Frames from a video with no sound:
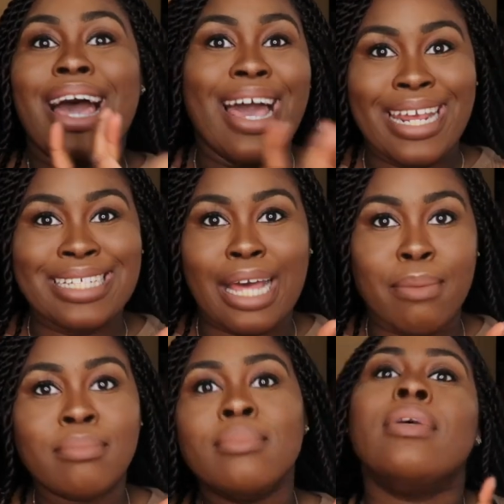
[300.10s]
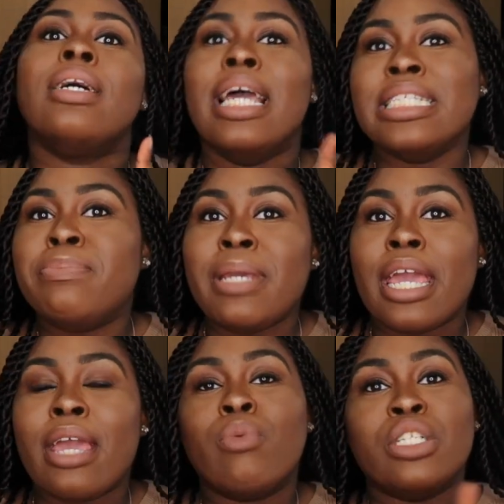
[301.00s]
exam,
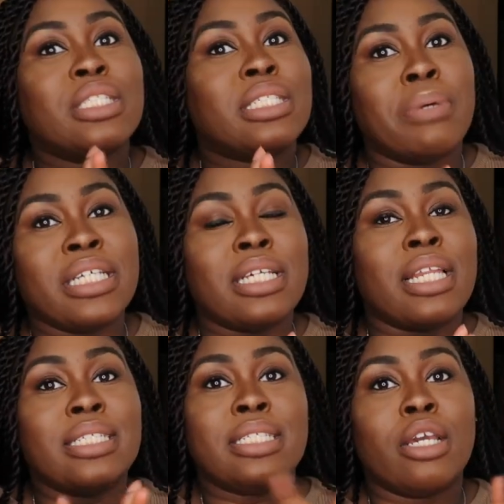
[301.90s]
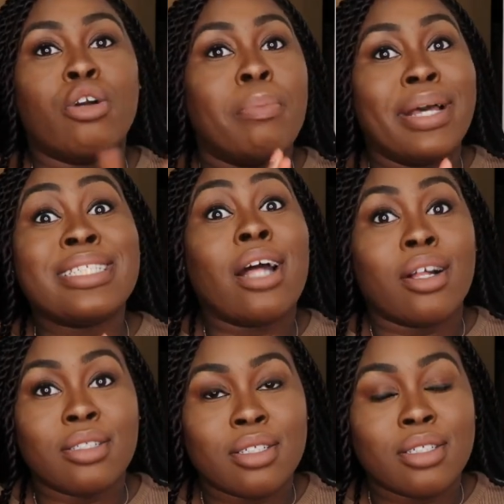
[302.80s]
SBA, which is basically single best
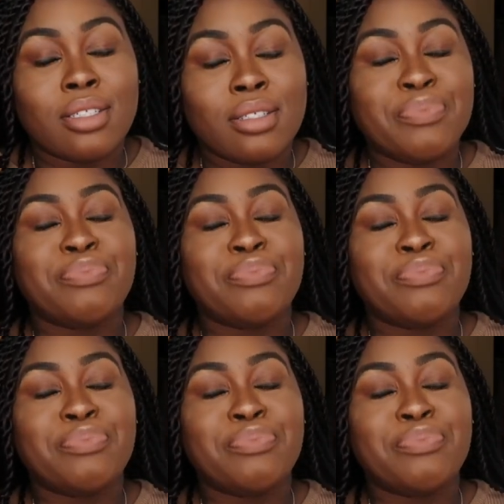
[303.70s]
answers.